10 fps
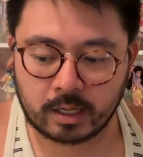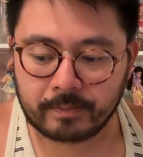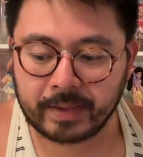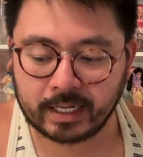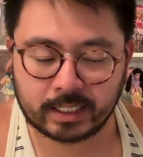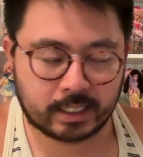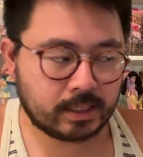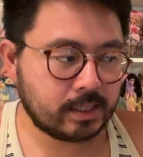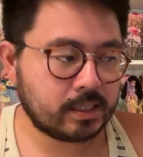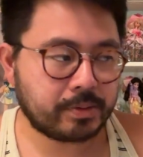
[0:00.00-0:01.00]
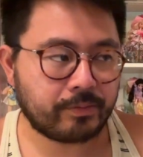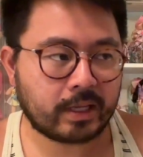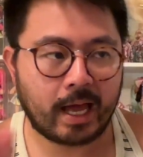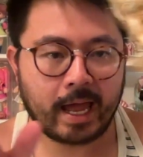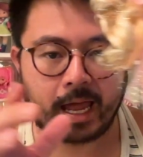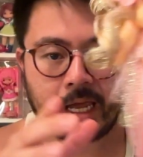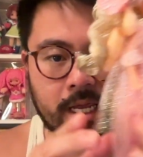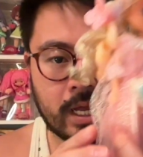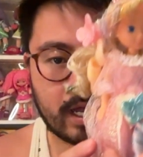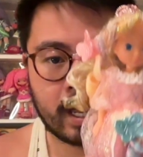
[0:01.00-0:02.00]
pendants from clay.
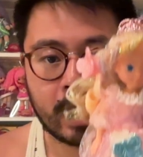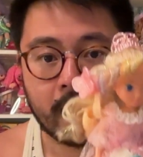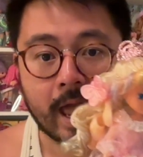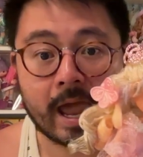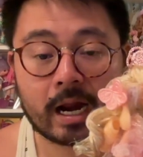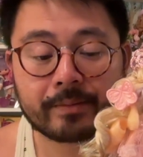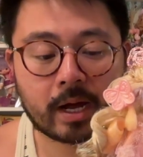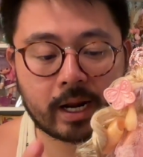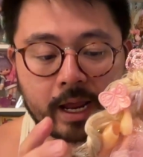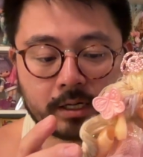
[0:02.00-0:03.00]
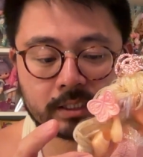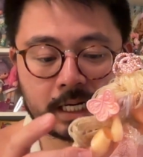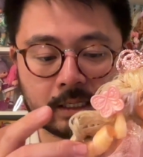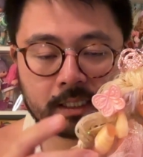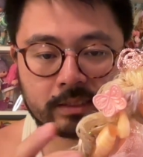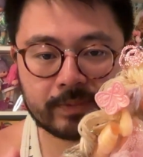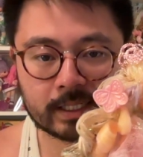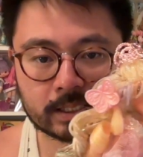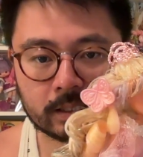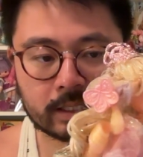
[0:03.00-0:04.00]
And I'm not a hairstylist
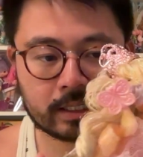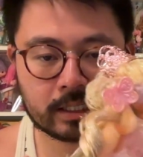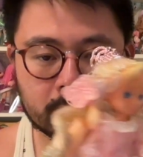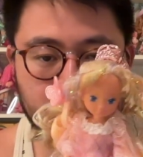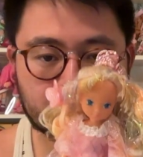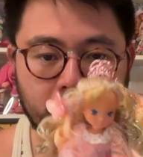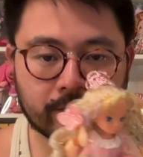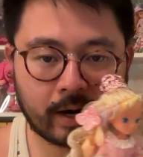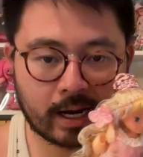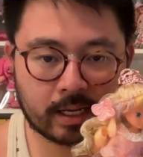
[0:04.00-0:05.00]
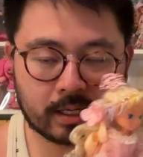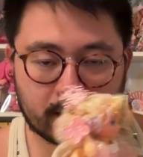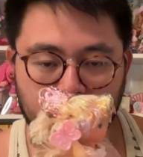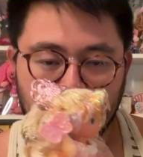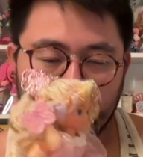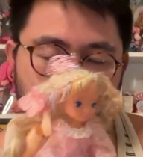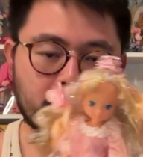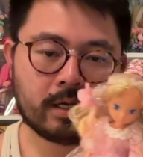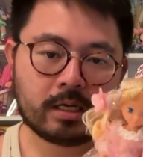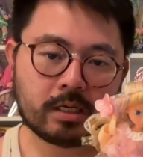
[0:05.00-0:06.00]
because look at this train wreck.
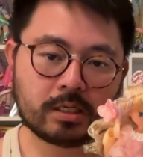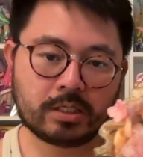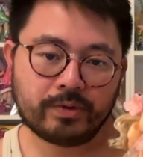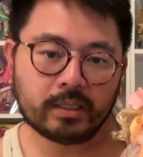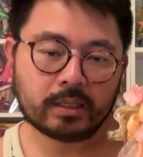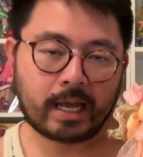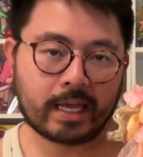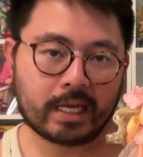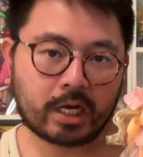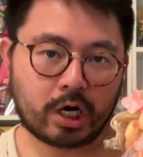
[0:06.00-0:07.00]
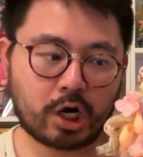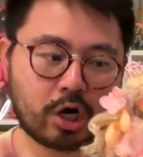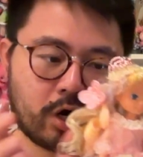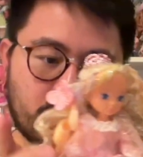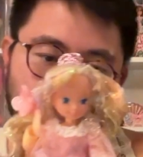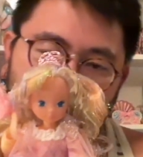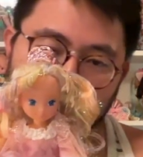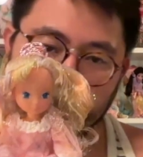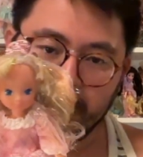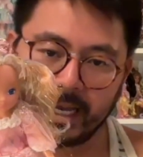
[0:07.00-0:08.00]
Do we like her? Do
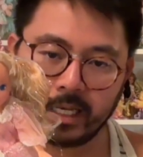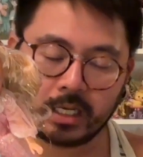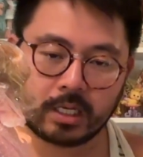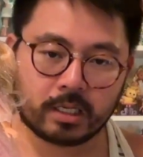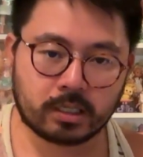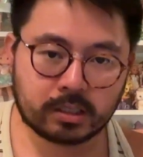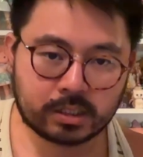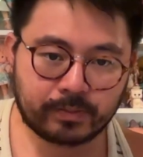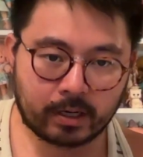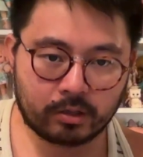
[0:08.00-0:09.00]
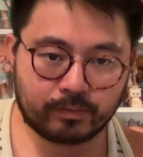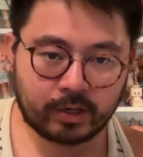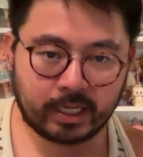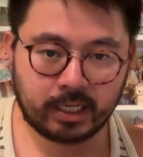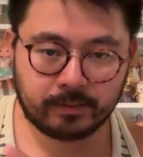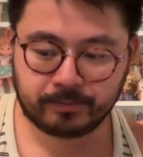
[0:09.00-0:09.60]
we like Sparkle Pretty?